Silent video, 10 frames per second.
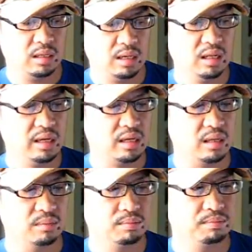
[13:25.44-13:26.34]
I like
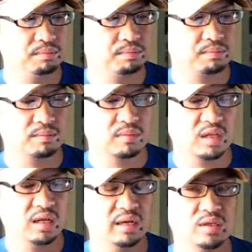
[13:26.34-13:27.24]
it.
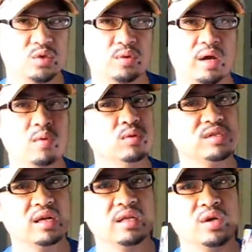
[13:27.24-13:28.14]
I like the story. I won't
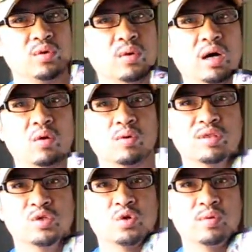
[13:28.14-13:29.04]
tell you where
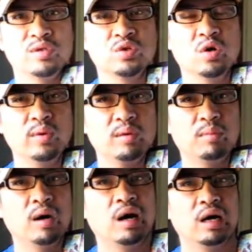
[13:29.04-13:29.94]
the story is going,
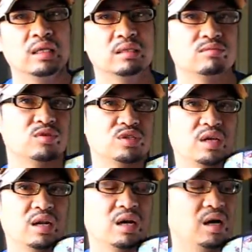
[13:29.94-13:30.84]
but just
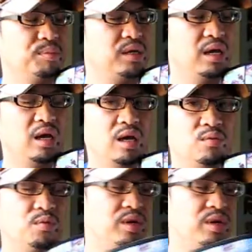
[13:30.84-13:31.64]
get a copy and